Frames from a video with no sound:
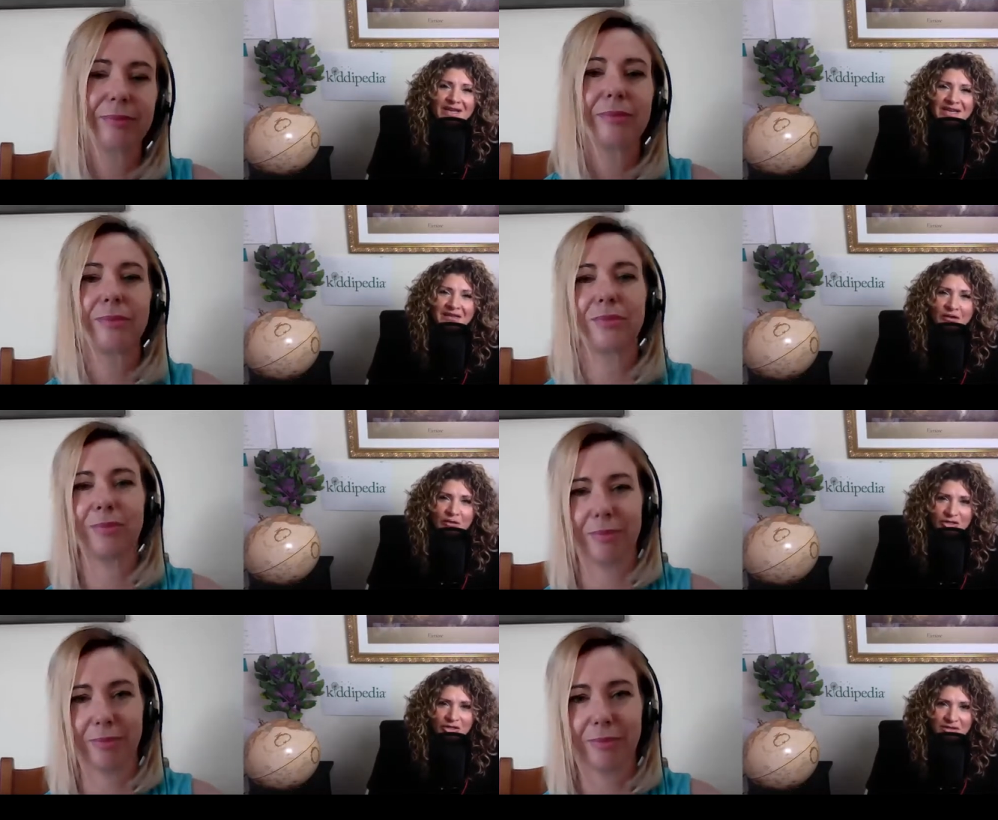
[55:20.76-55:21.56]
Speaker 1: any other
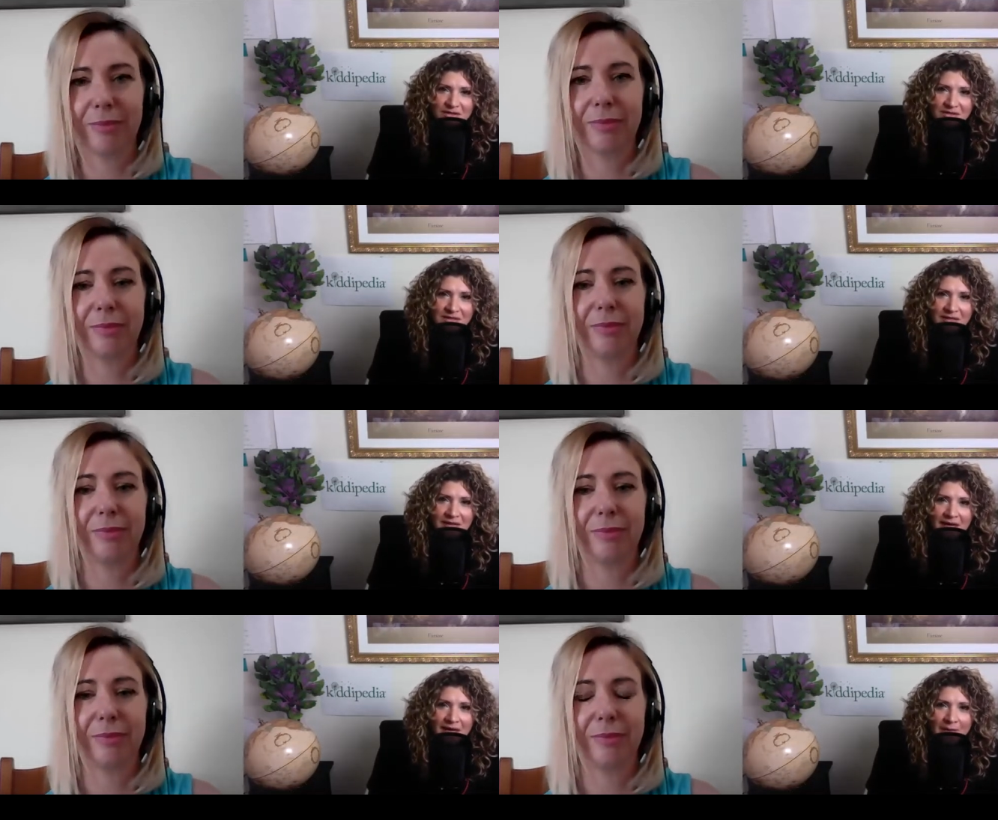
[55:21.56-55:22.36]
questions
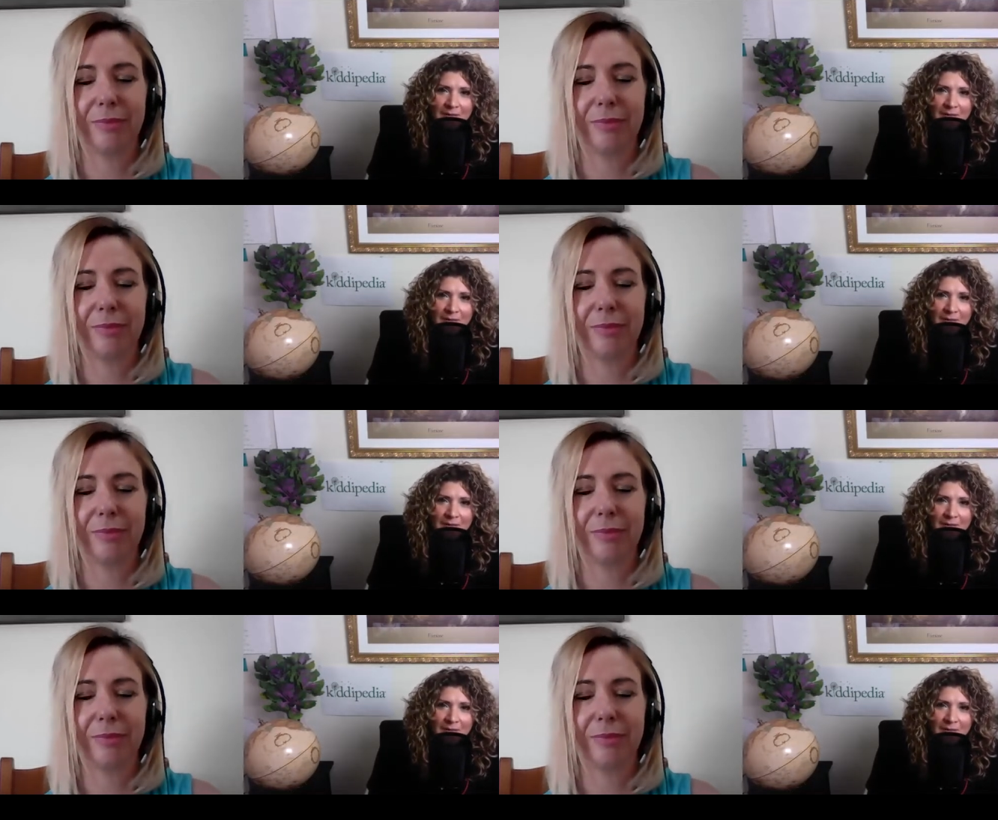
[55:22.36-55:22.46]
um,